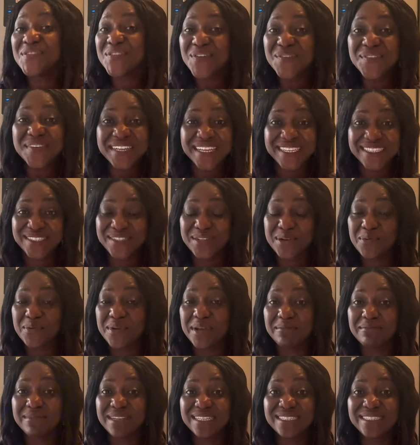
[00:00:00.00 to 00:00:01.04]
know there's no
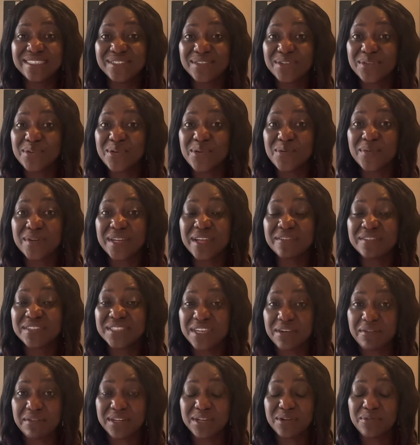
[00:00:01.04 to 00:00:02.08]
way I'm letting you go without
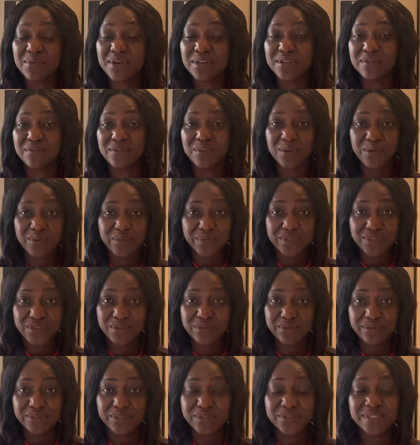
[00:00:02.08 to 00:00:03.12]
sharing the word of God with
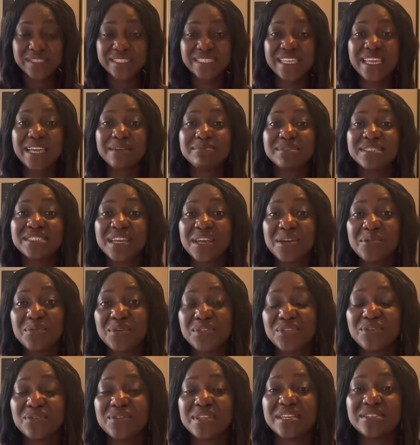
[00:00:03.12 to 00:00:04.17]
you. So today I'm sharing
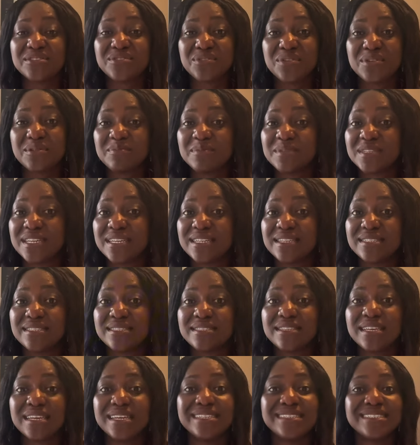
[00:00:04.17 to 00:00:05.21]
with you the scriptures
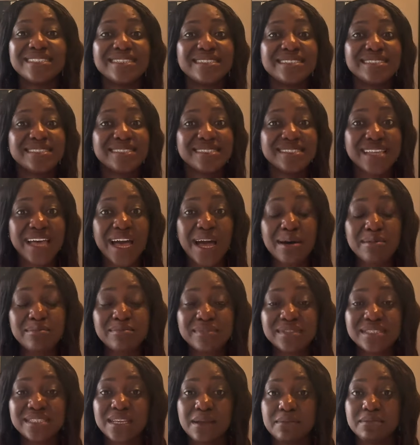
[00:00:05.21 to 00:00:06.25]
in
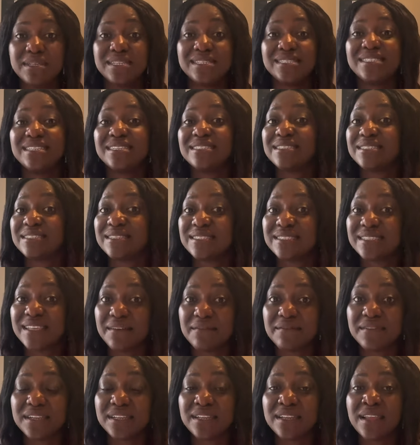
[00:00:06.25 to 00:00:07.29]
Psalm chapter
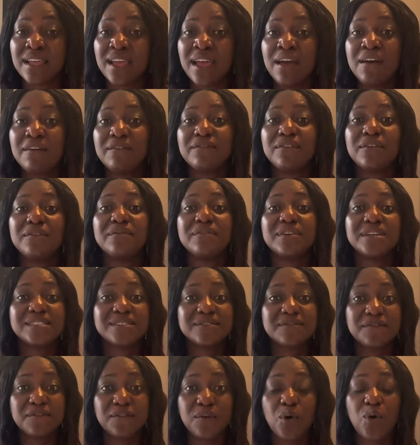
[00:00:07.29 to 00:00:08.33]
37 from
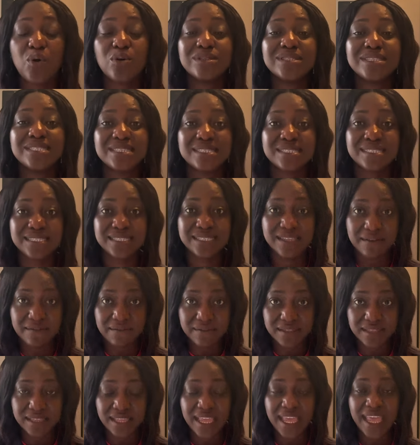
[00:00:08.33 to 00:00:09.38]
verse 4 to
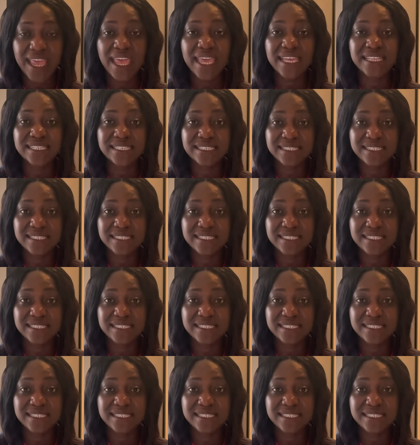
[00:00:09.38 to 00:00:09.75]
7. And it